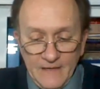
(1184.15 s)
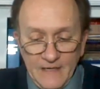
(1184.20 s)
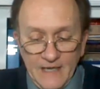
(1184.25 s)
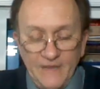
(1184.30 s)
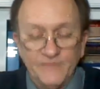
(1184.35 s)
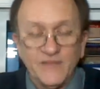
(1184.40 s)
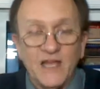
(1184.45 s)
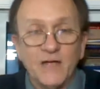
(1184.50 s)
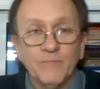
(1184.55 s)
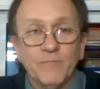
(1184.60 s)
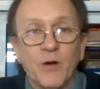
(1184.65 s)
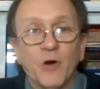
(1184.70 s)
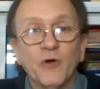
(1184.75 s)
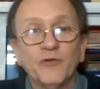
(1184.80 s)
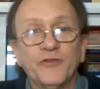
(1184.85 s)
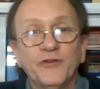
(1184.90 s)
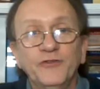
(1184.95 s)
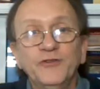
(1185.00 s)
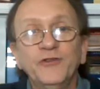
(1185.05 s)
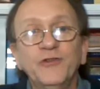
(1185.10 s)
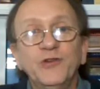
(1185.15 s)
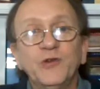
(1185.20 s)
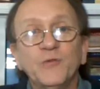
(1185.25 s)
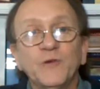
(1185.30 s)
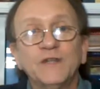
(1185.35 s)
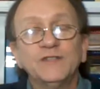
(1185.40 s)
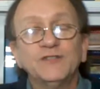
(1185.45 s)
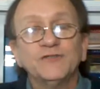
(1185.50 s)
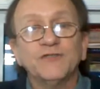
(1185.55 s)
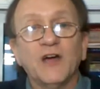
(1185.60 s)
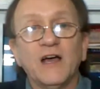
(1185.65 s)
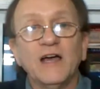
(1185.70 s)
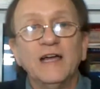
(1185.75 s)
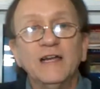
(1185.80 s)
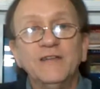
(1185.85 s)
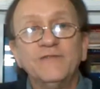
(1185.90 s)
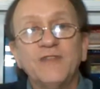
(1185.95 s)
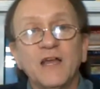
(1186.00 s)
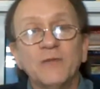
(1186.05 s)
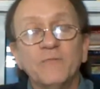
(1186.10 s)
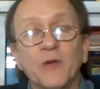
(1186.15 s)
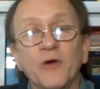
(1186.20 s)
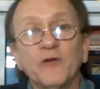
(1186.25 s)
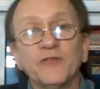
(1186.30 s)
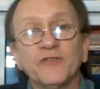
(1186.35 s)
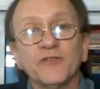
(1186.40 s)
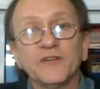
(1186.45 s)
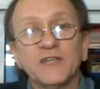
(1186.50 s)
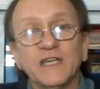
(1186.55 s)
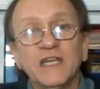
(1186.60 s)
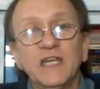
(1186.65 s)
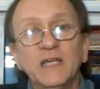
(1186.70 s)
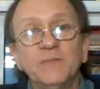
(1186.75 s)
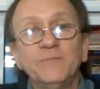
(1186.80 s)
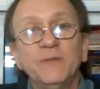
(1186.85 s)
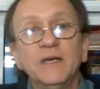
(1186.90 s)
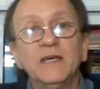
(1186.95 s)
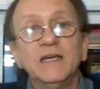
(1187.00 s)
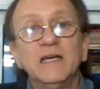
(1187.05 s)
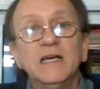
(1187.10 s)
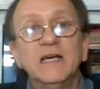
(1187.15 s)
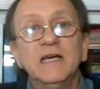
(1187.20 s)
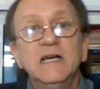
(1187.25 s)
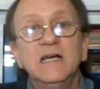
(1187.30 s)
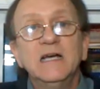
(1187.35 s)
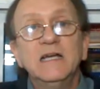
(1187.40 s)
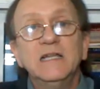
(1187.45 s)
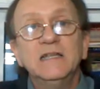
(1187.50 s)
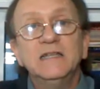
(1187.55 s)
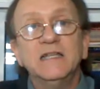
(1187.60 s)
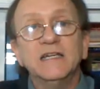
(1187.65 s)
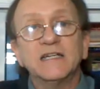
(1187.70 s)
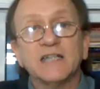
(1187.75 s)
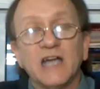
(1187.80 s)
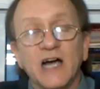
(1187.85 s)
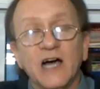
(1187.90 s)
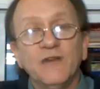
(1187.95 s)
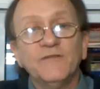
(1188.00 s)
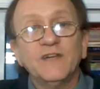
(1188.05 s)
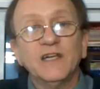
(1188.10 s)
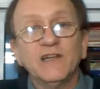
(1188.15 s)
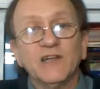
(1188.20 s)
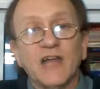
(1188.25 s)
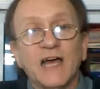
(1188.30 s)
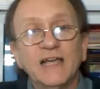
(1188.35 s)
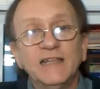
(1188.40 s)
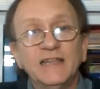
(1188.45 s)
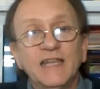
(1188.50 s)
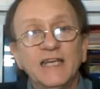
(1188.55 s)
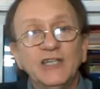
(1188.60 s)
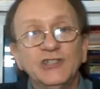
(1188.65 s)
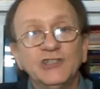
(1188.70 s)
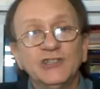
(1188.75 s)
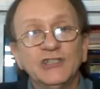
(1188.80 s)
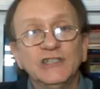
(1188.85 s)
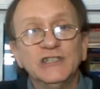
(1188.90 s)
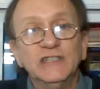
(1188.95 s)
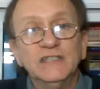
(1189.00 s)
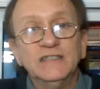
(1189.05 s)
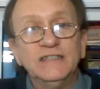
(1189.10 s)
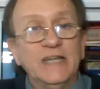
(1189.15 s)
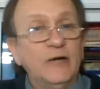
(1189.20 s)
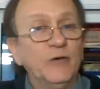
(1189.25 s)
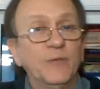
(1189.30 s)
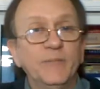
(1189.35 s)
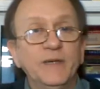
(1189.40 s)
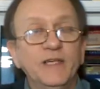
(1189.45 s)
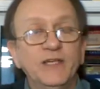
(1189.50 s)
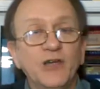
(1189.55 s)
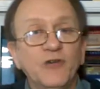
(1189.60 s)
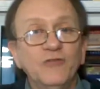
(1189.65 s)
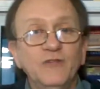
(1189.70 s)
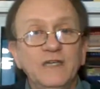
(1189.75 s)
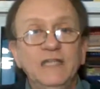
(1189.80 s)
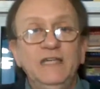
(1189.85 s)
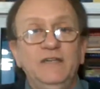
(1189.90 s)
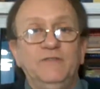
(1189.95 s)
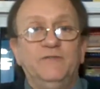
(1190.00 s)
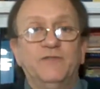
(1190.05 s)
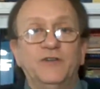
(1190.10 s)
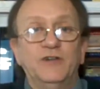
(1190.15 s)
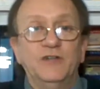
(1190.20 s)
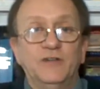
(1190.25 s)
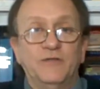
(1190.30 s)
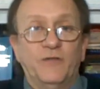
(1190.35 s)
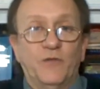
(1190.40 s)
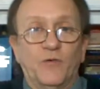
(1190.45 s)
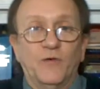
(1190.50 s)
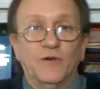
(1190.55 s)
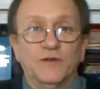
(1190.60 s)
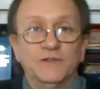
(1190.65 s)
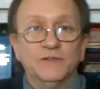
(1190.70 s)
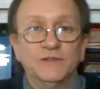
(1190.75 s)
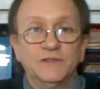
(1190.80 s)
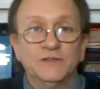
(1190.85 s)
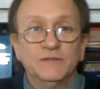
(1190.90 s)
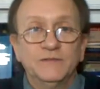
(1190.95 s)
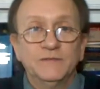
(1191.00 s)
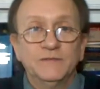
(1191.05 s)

If they both are doing what's right, if they both are keeping the covenant like they should, there would be no need for a divorce.